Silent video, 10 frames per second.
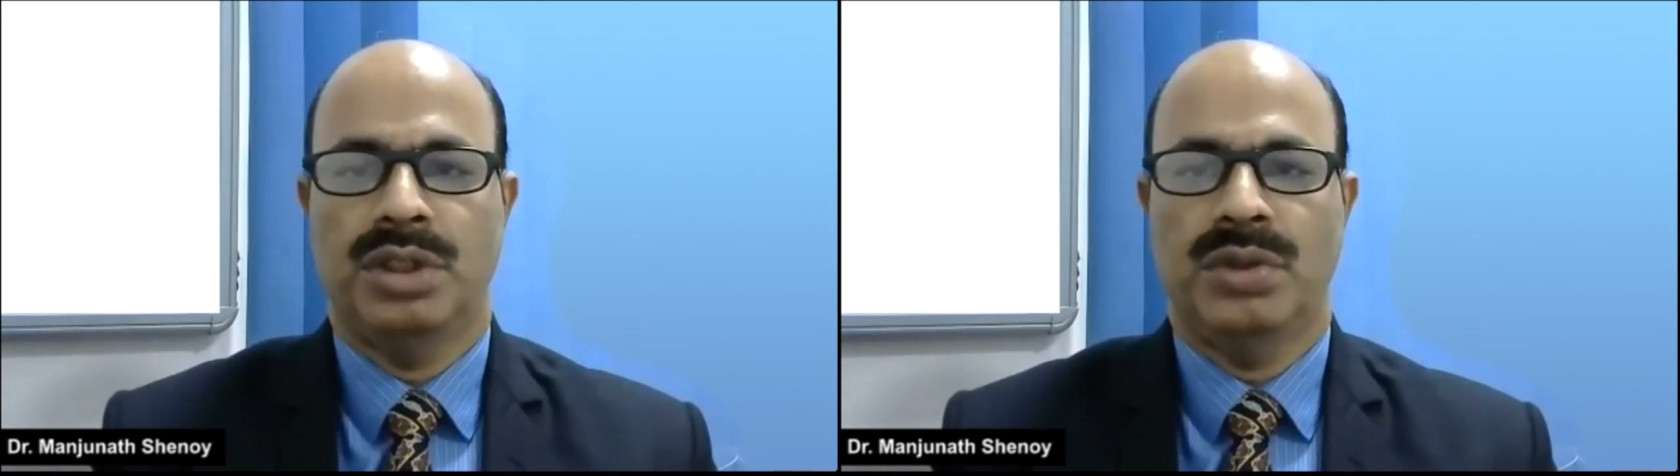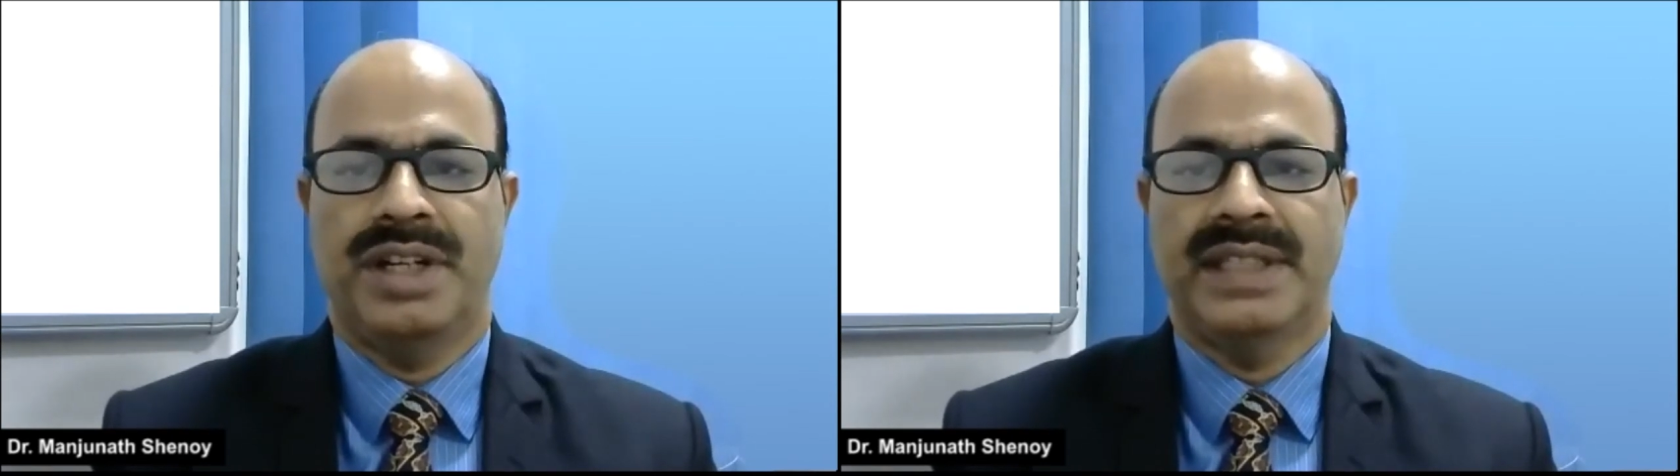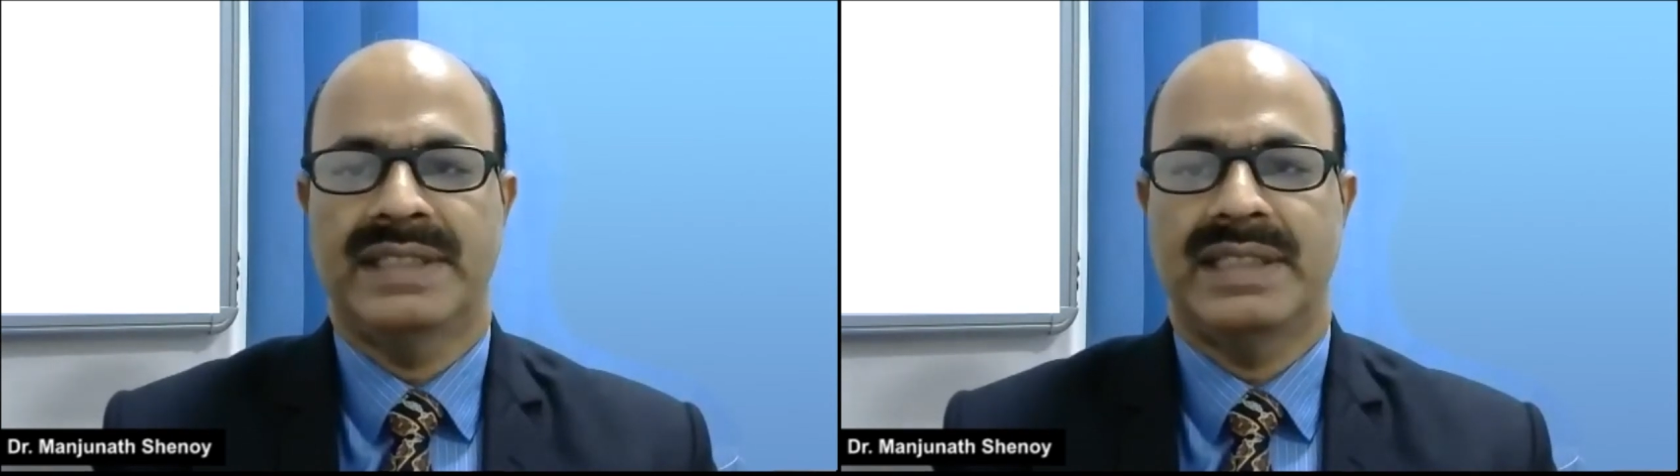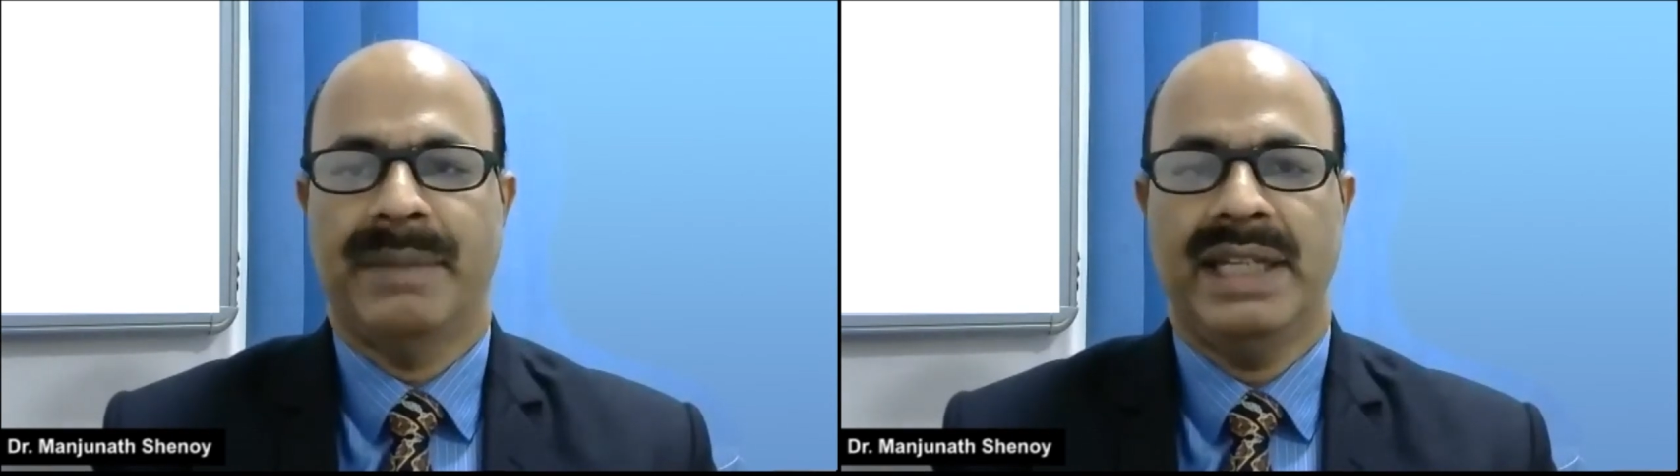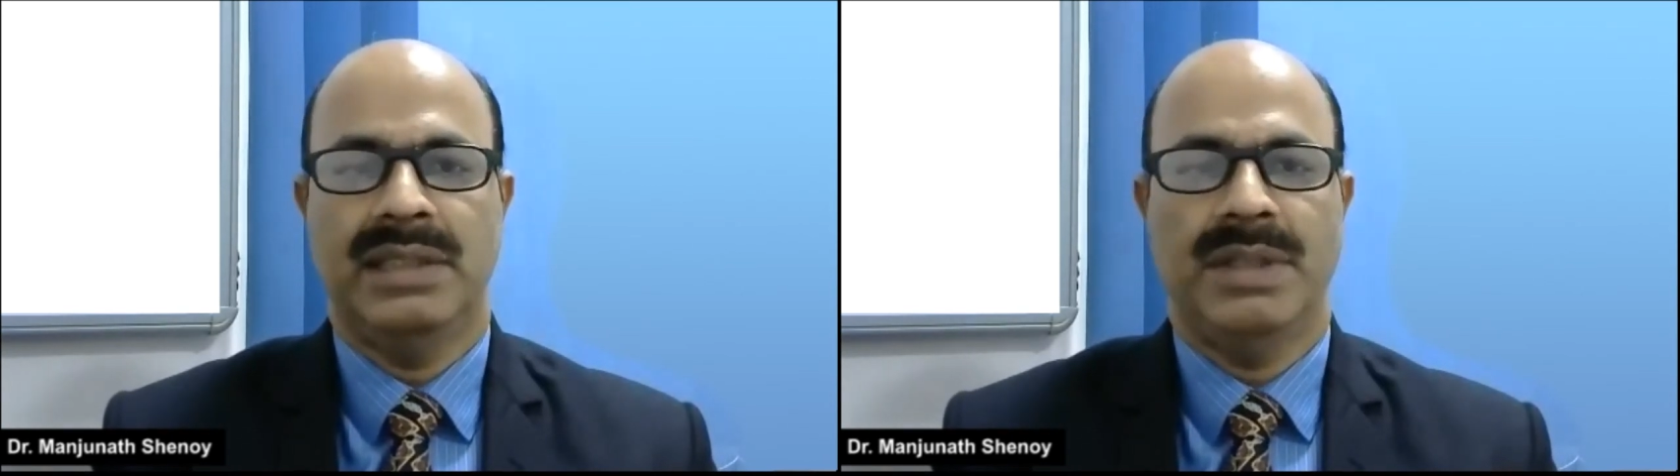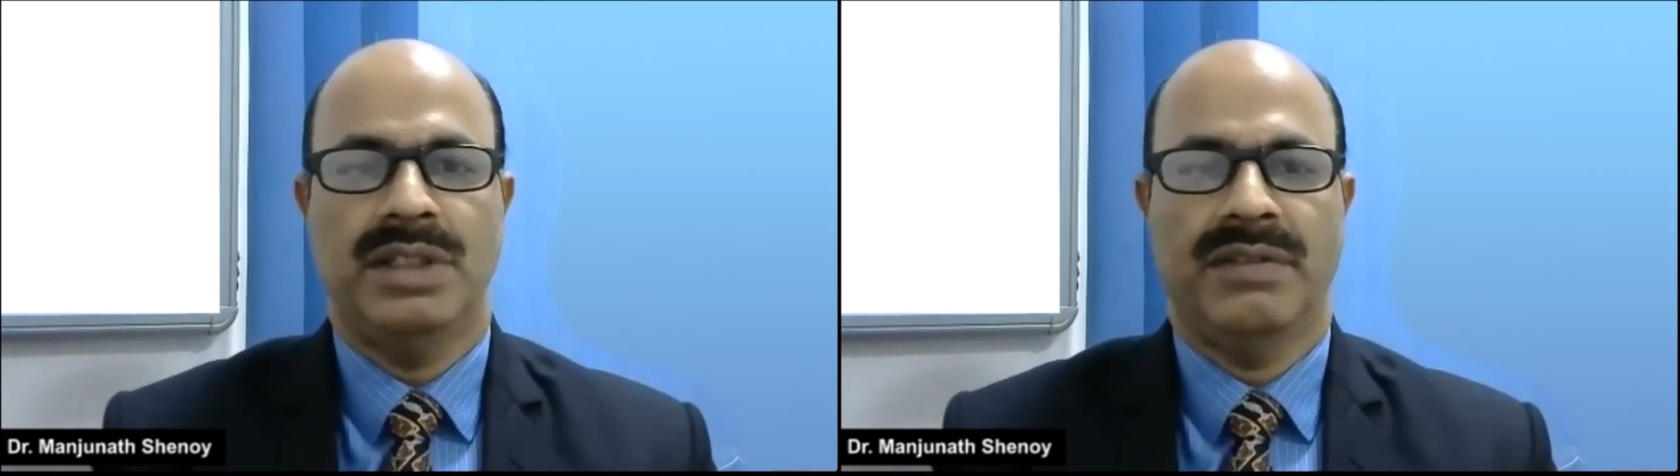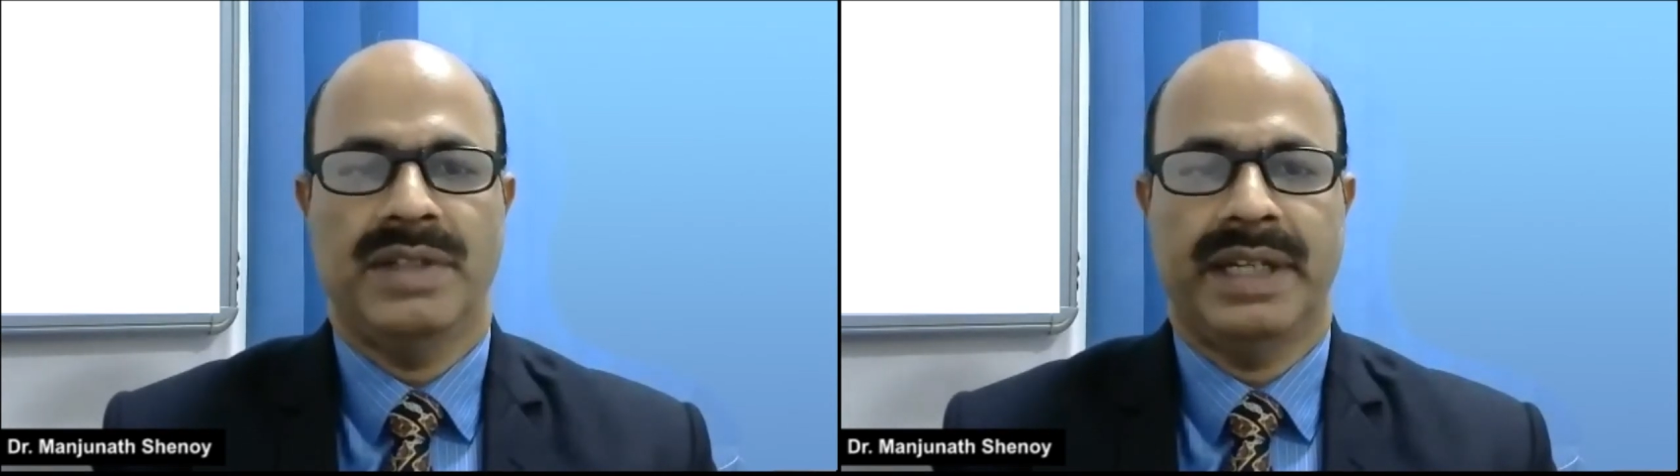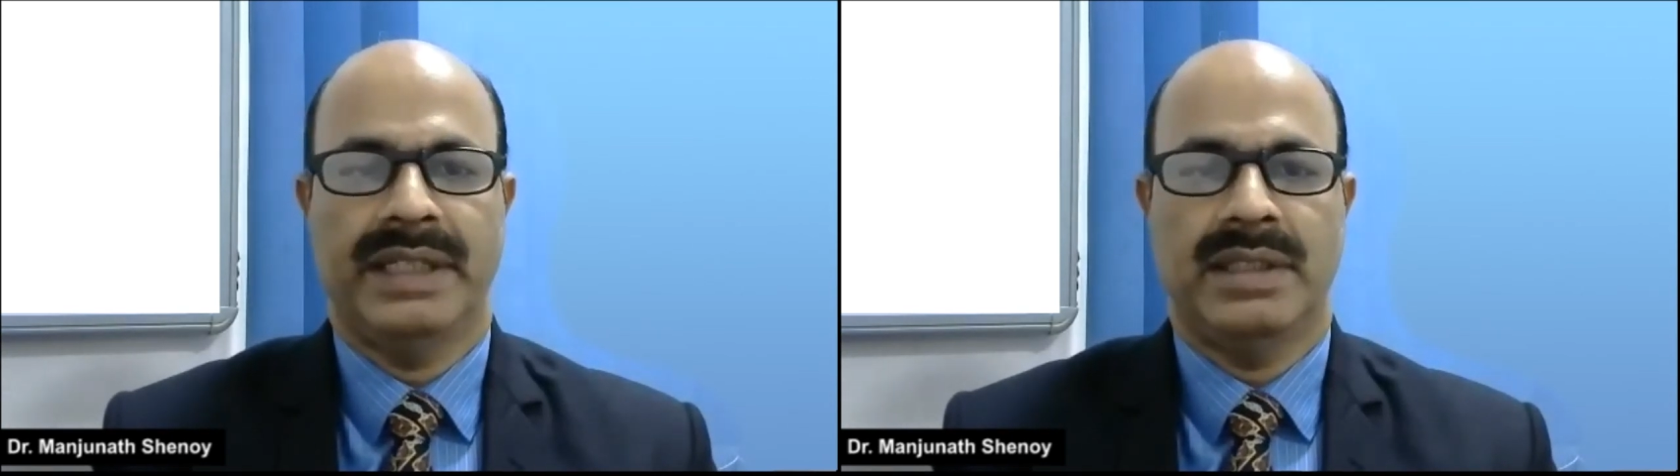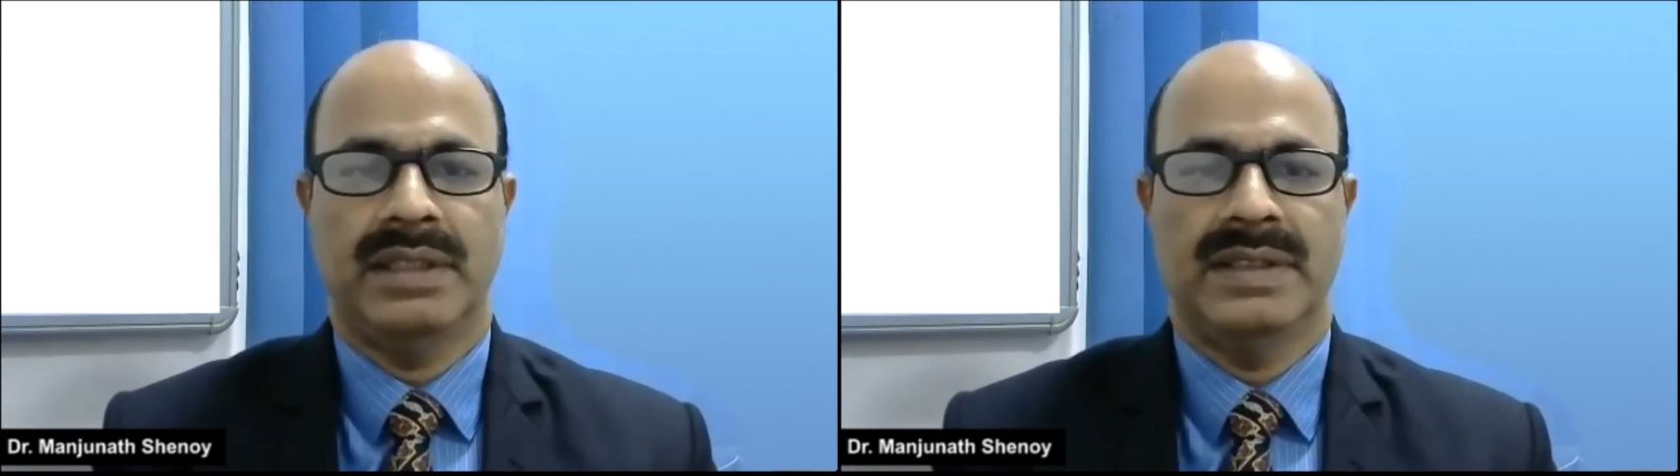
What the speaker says: to address the management of correct